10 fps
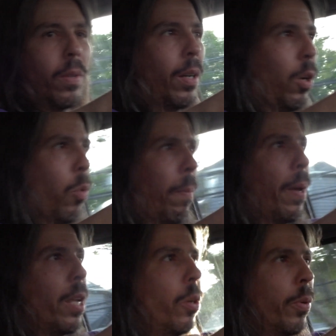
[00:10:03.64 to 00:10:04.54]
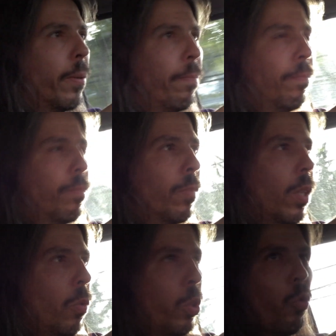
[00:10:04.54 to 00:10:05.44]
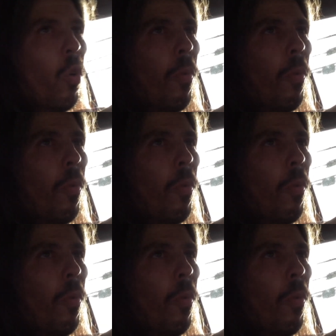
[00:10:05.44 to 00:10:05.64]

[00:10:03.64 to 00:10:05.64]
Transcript: I don't want to pay you. What's wrong with